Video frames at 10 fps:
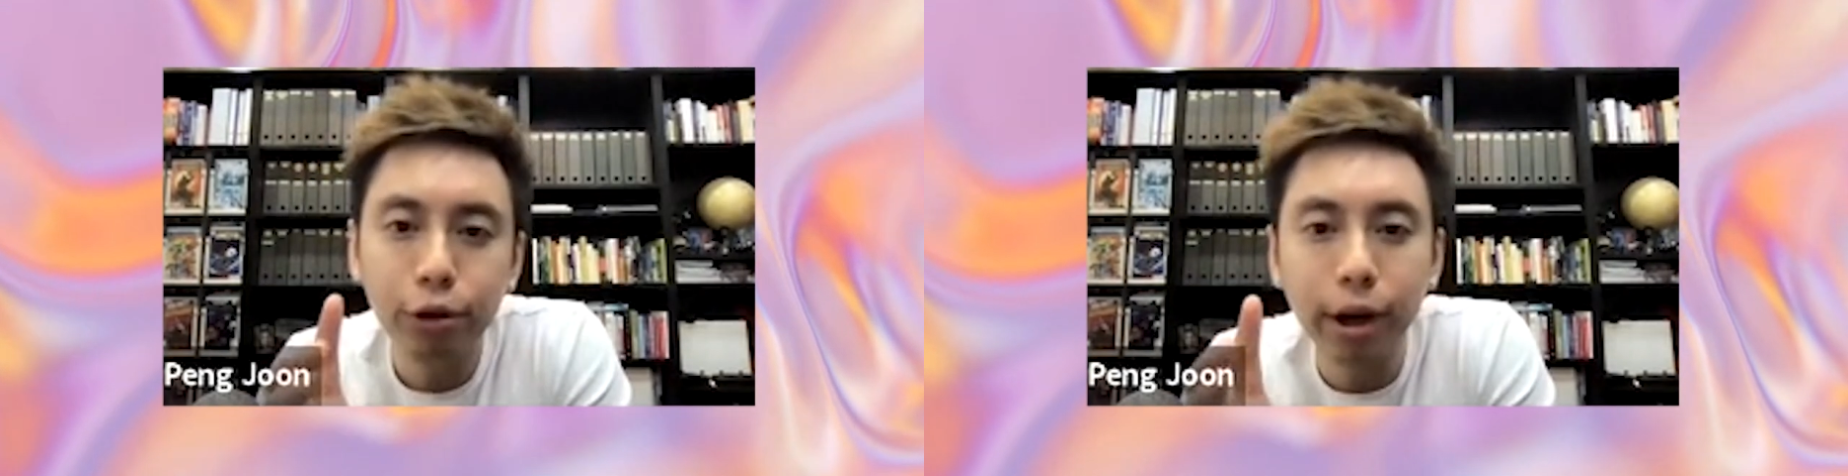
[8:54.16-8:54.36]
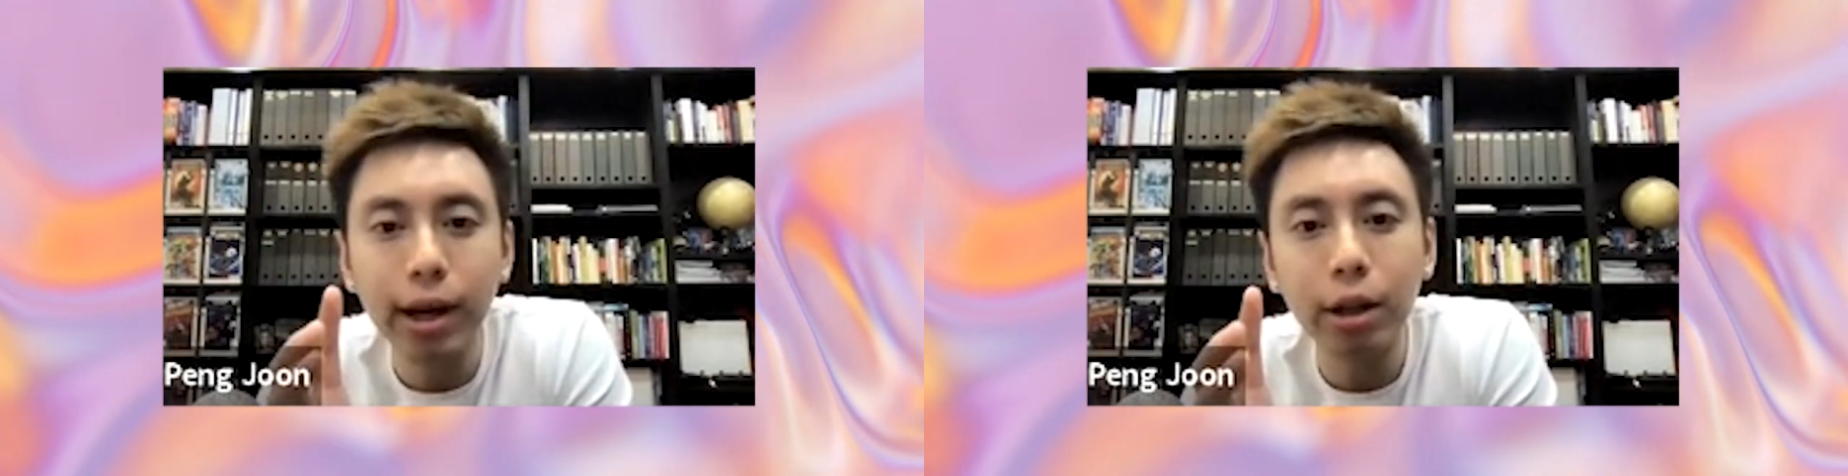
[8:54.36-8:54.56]

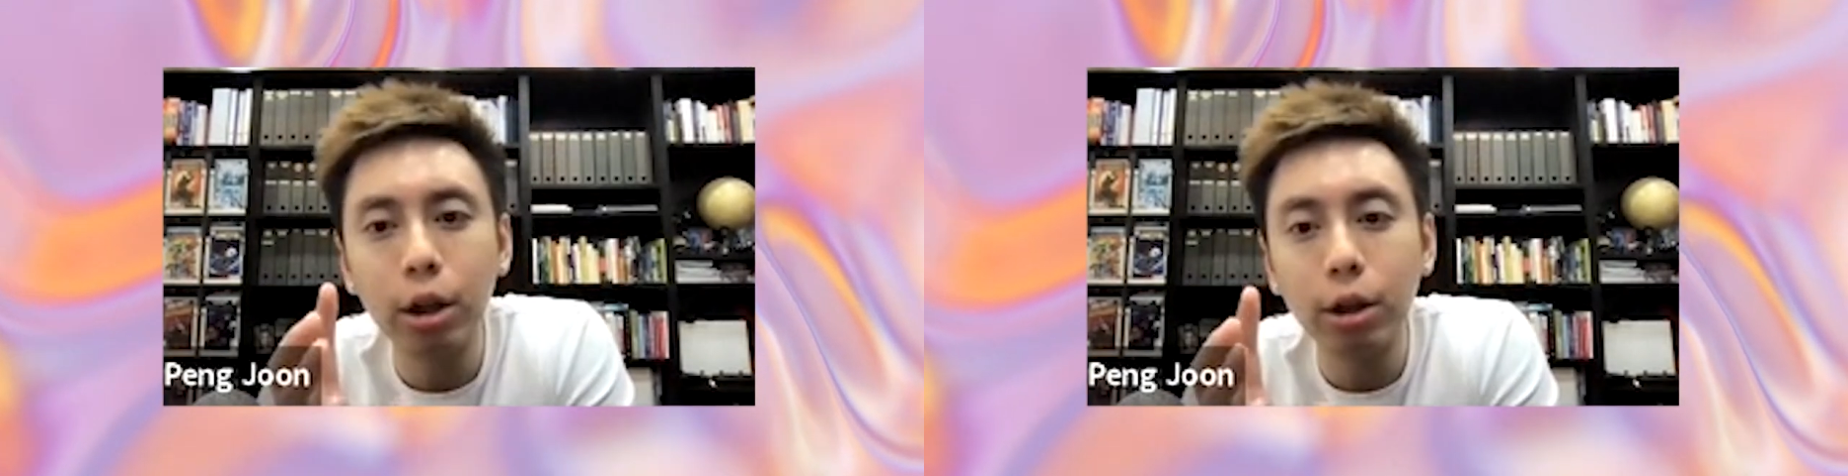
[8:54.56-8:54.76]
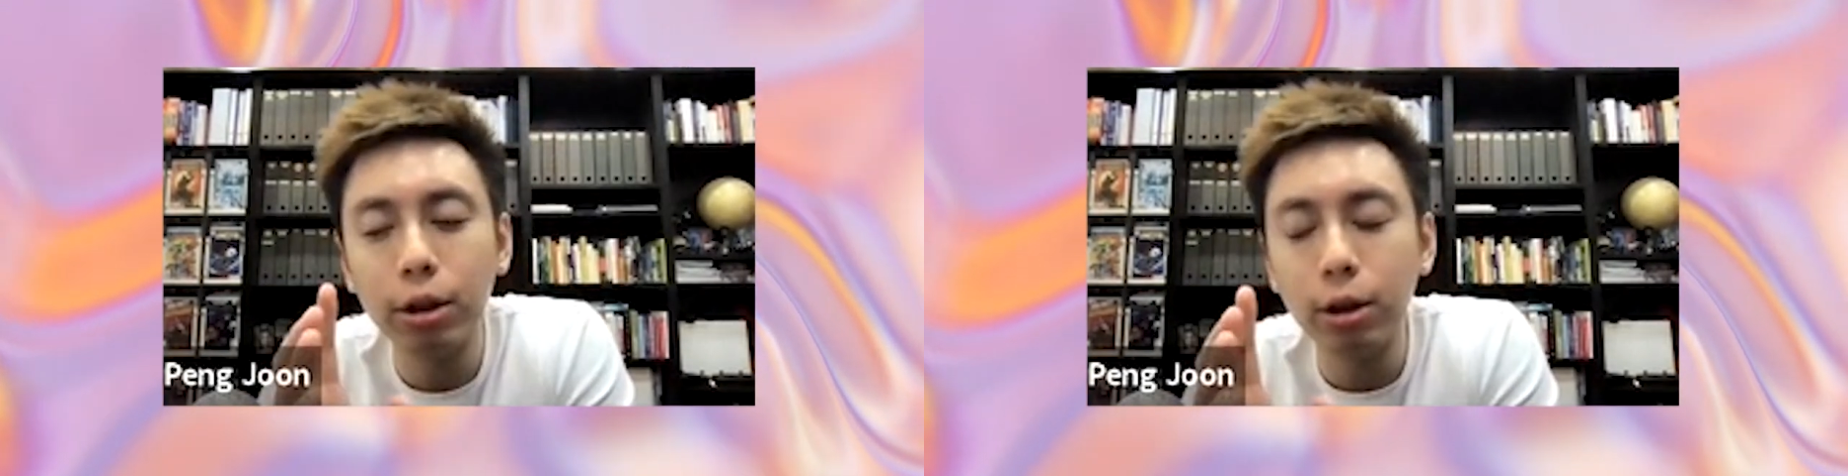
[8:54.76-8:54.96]
write
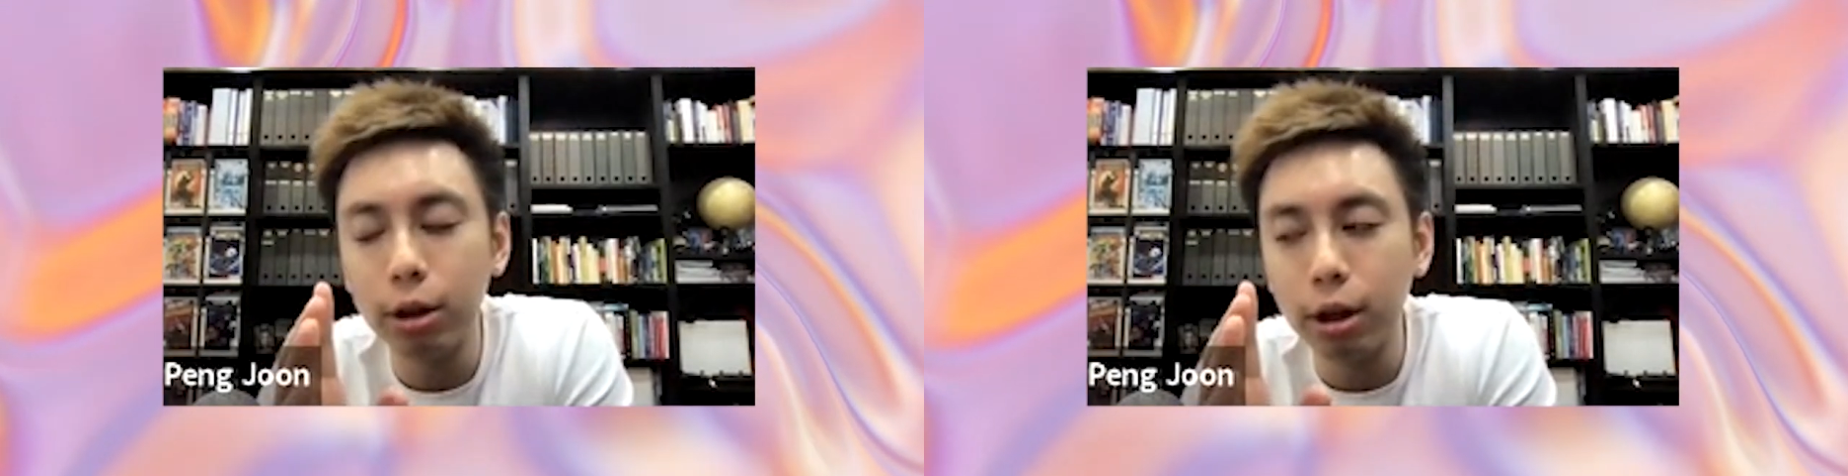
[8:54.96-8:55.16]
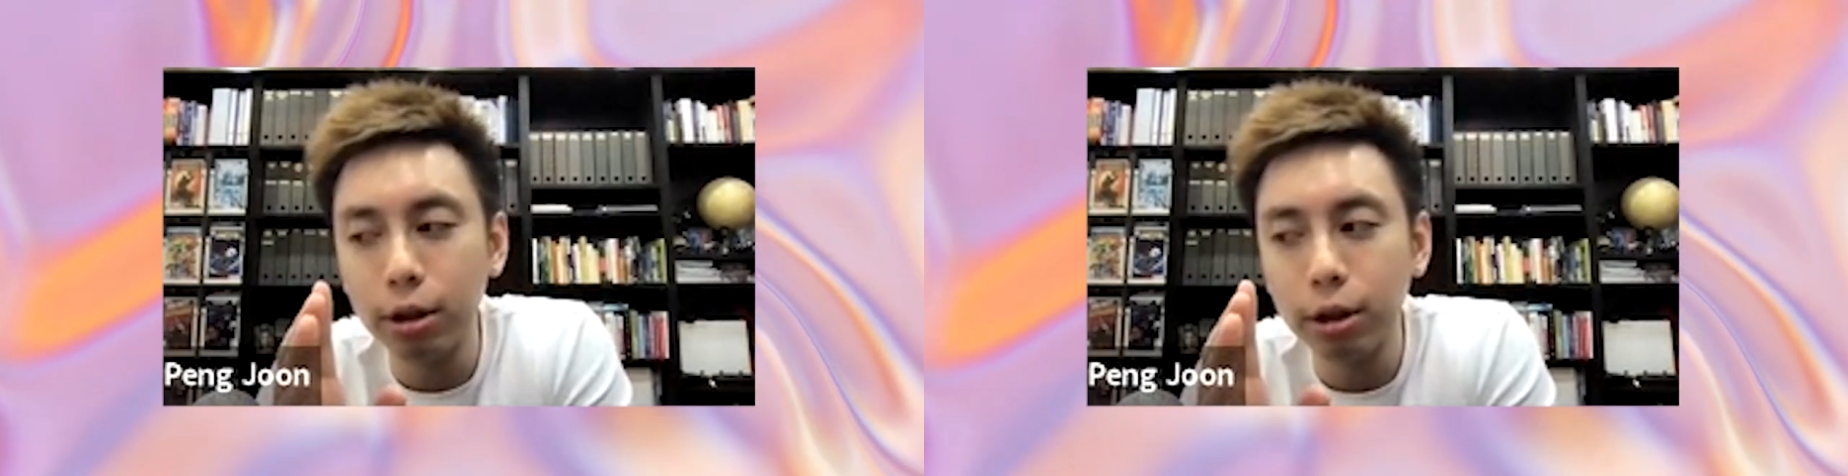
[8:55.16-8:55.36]
down
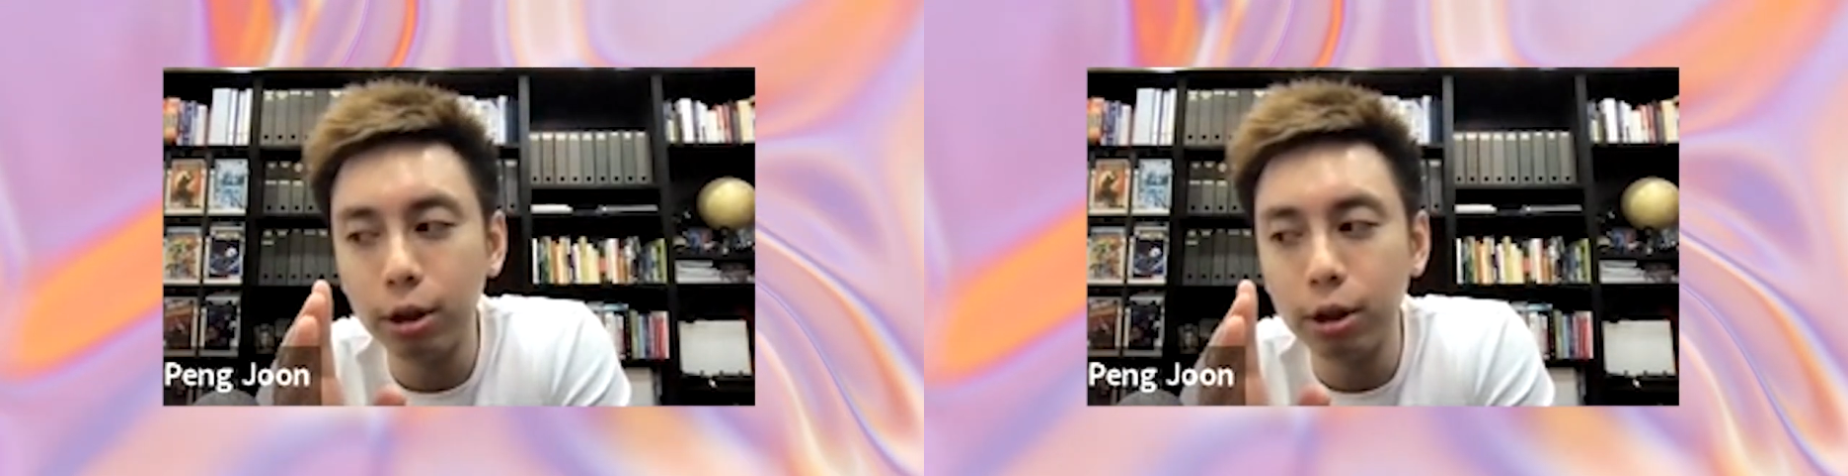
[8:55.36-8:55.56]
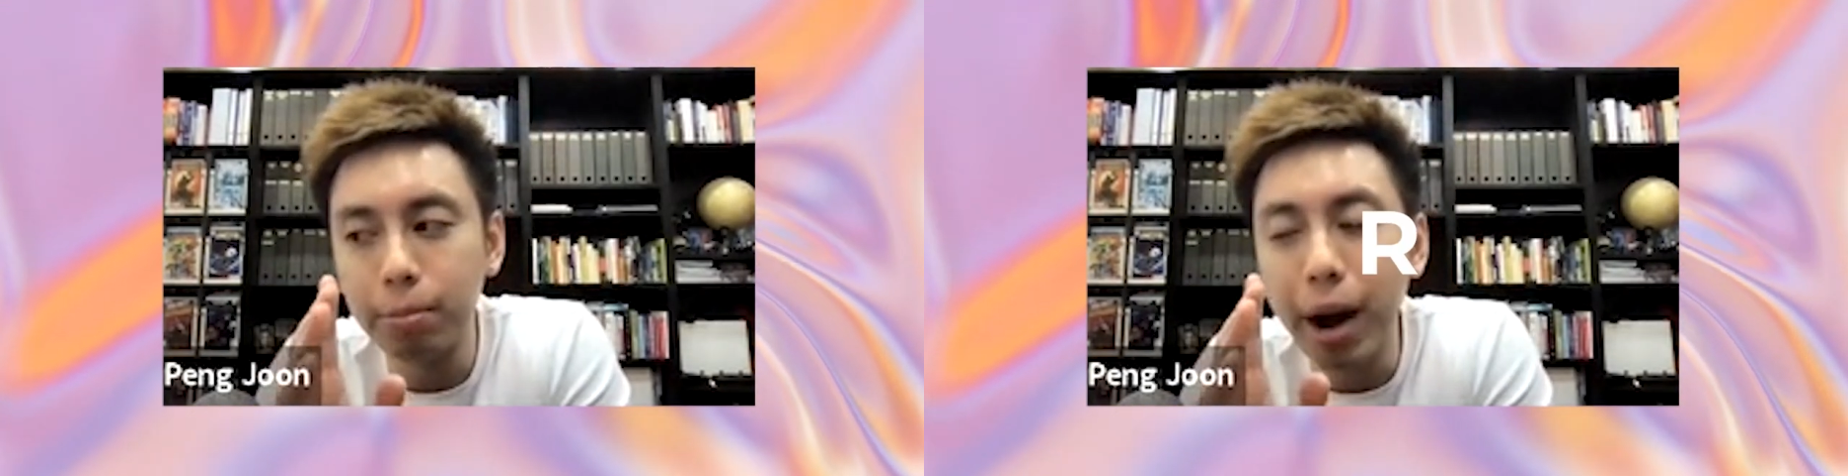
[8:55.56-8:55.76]
the